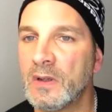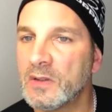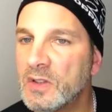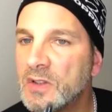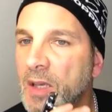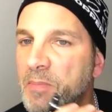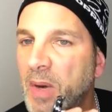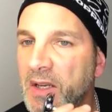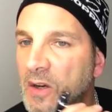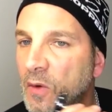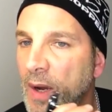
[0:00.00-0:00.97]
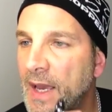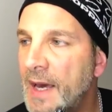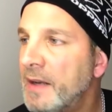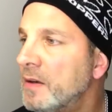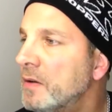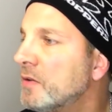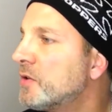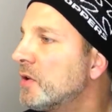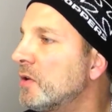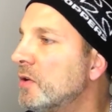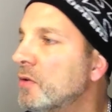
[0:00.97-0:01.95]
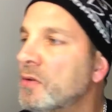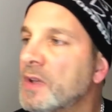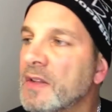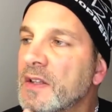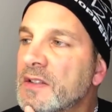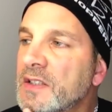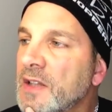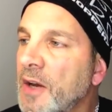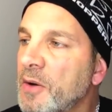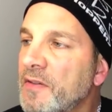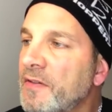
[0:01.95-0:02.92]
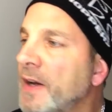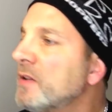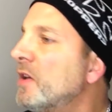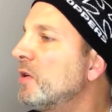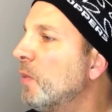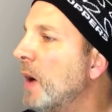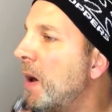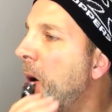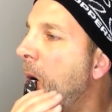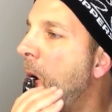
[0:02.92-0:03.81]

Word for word: Just keep biting away at it until you get the desired effect that you want.